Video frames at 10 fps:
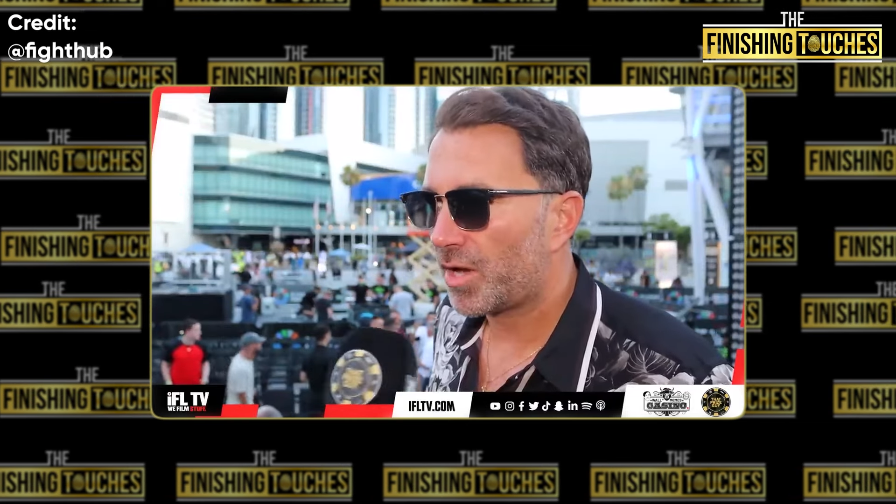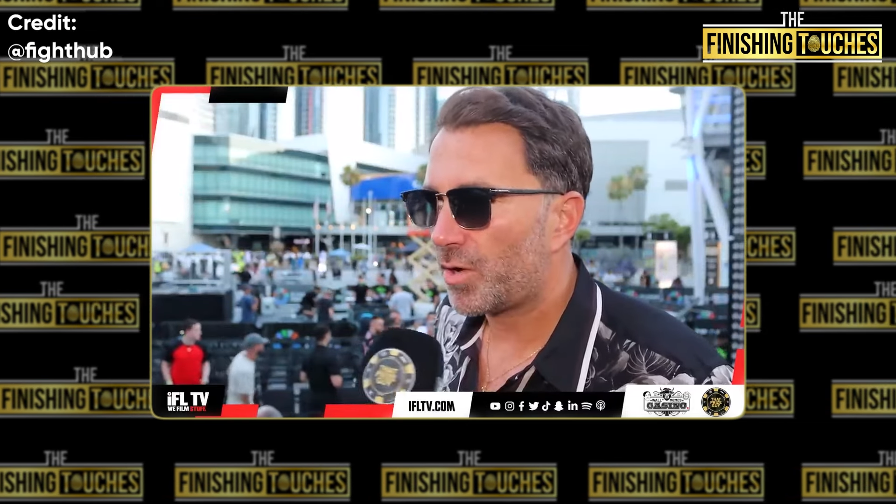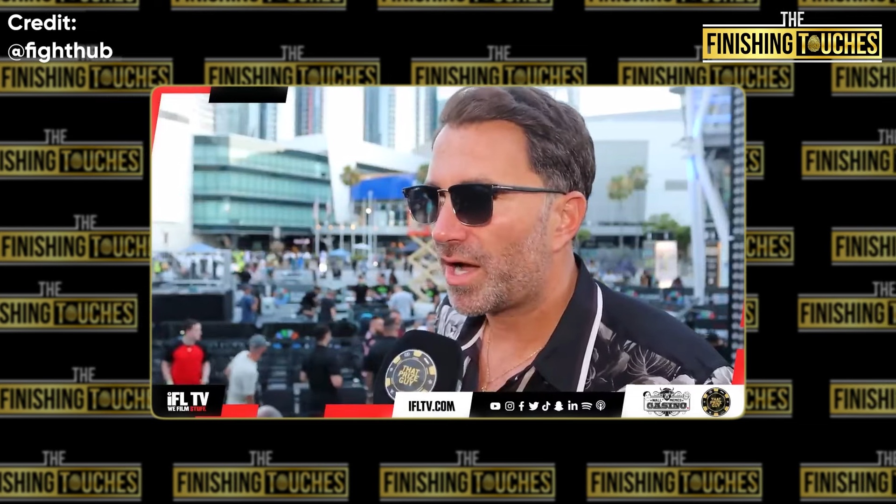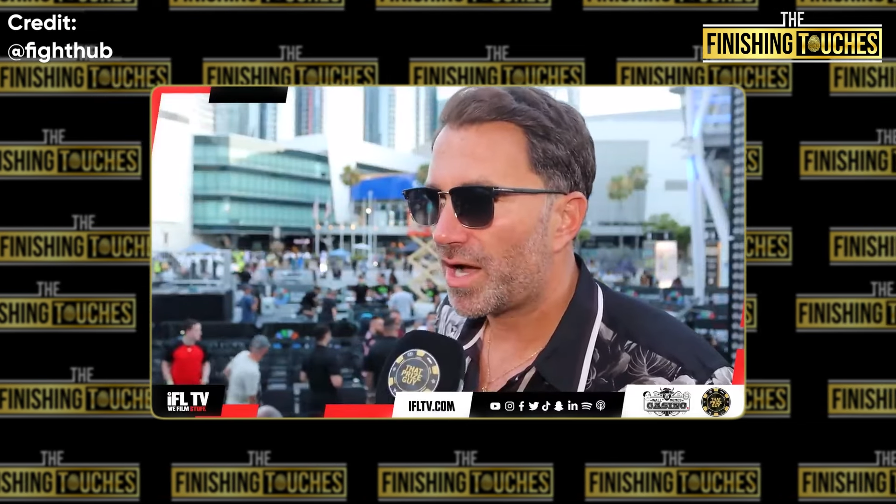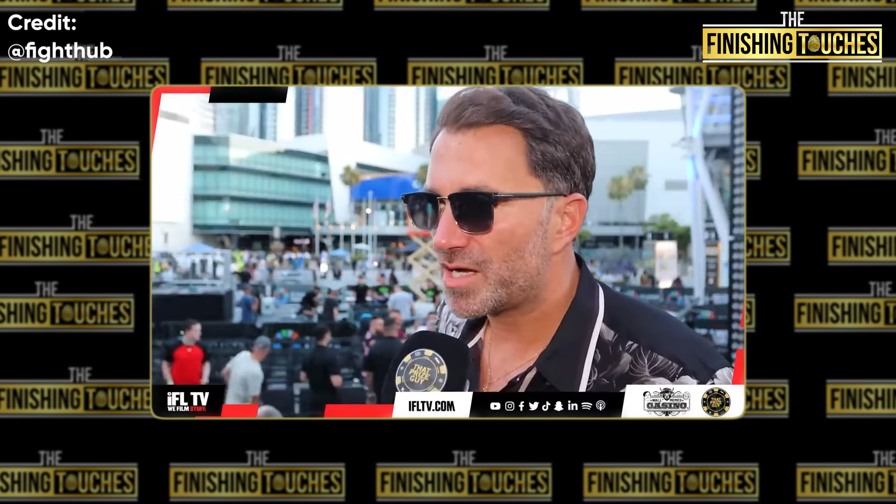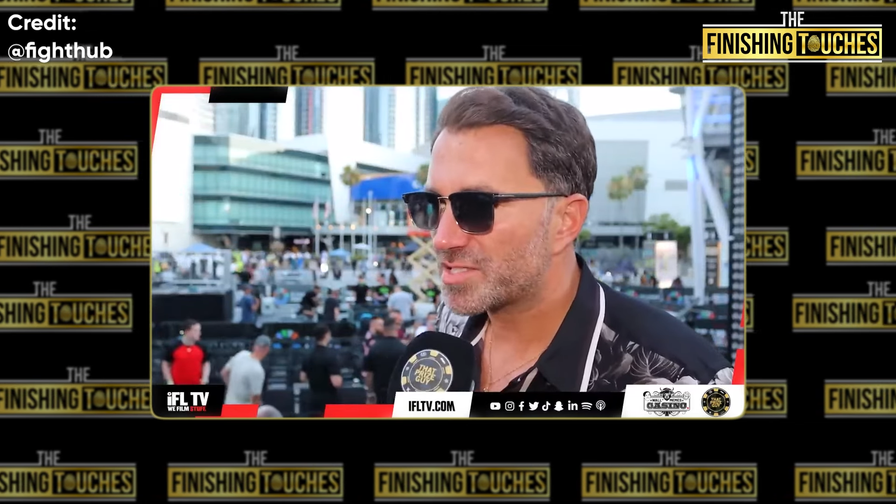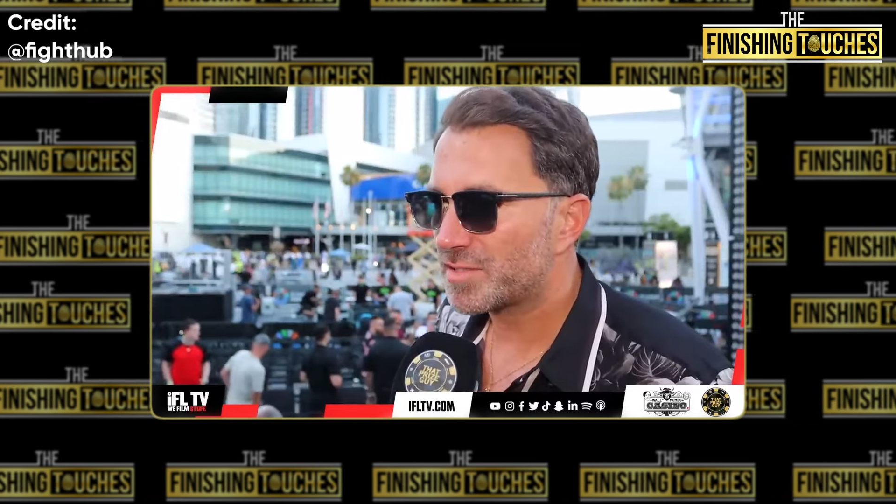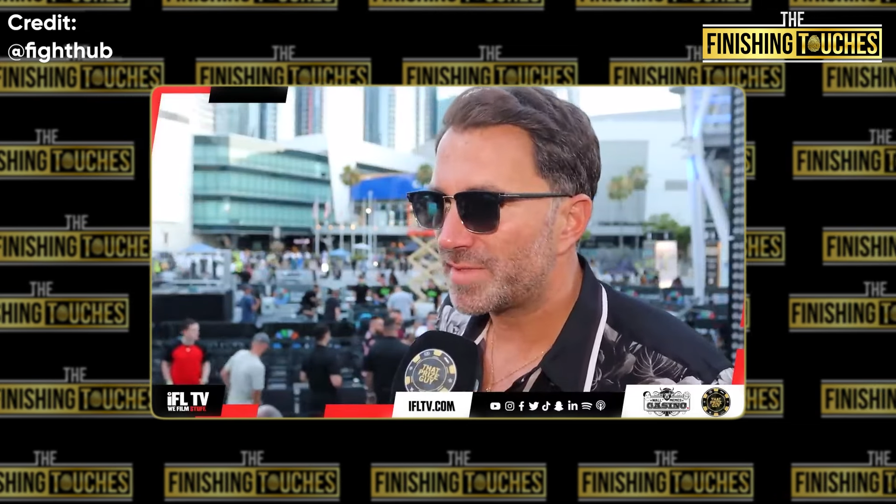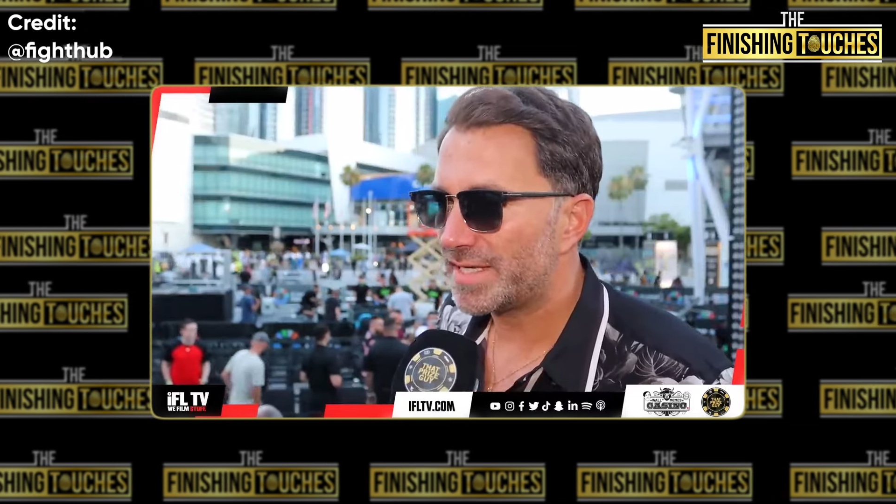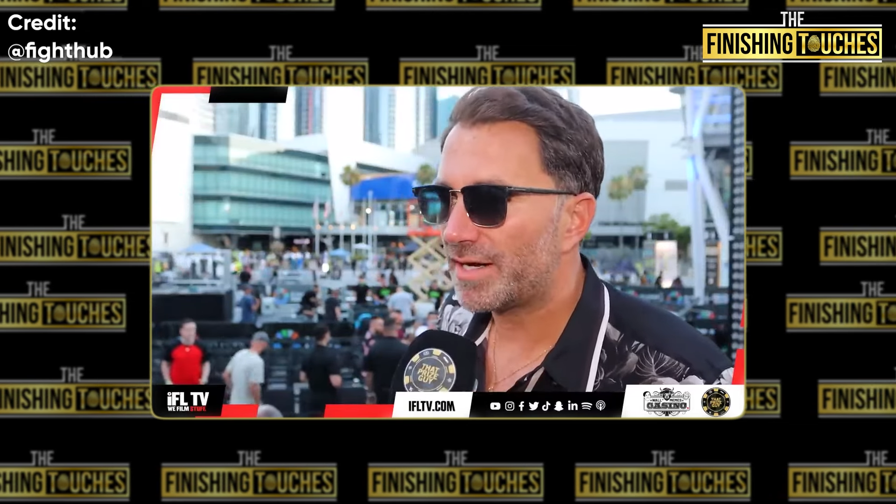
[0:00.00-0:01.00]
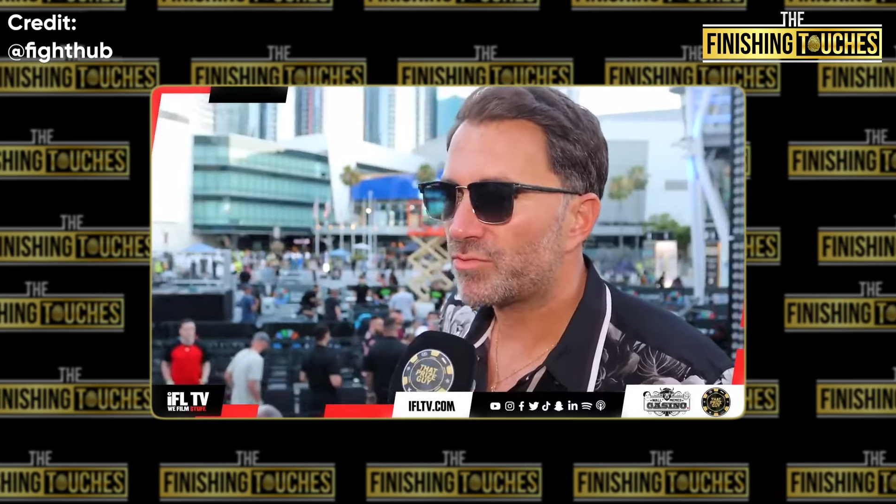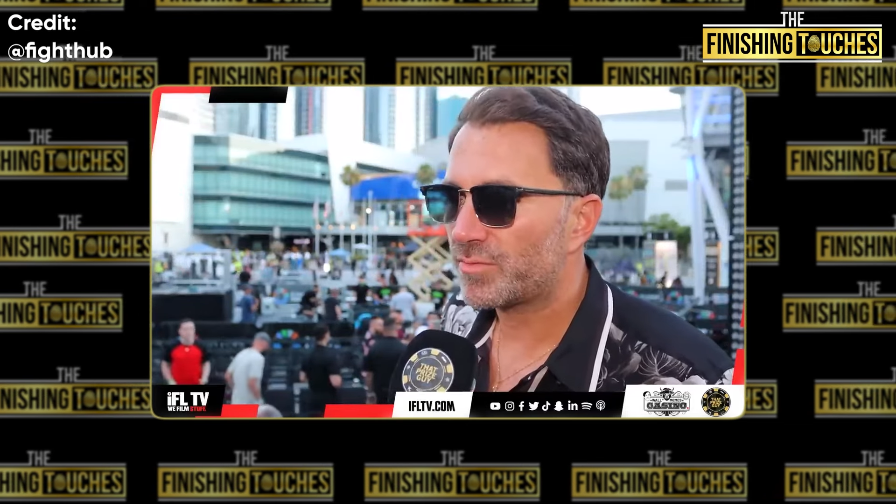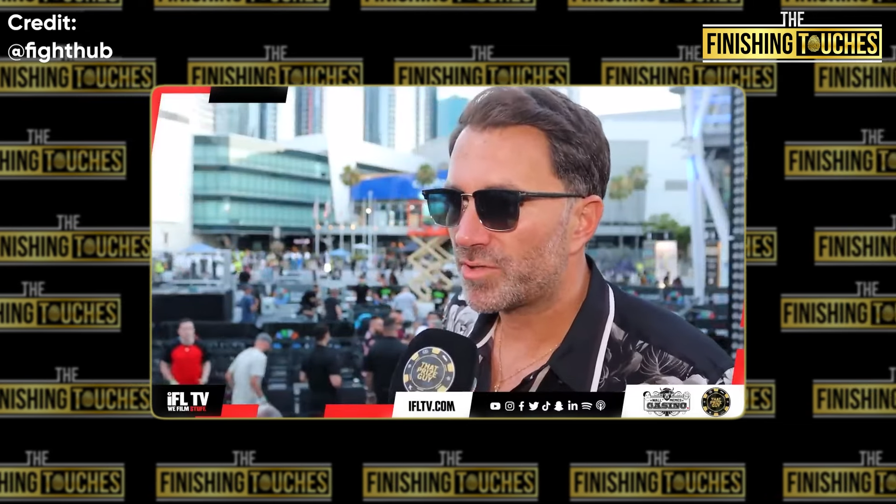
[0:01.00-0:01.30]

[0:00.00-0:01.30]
No, I asked to meet Golden